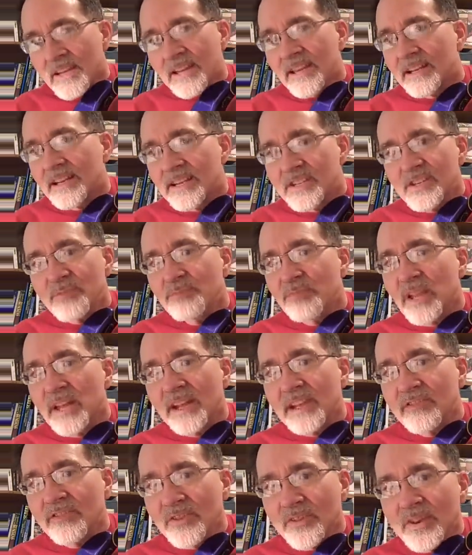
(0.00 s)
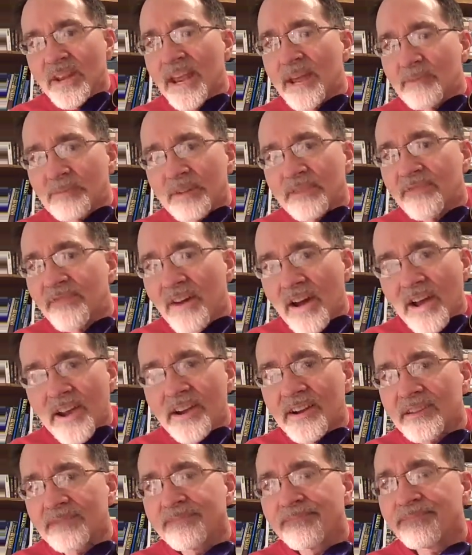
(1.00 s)
Unless you plug it through an
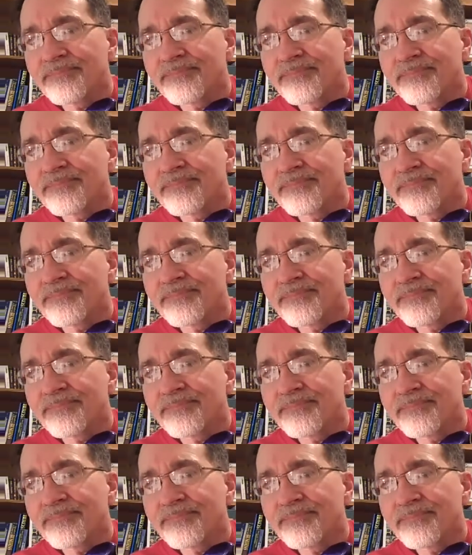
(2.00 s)
amplifier,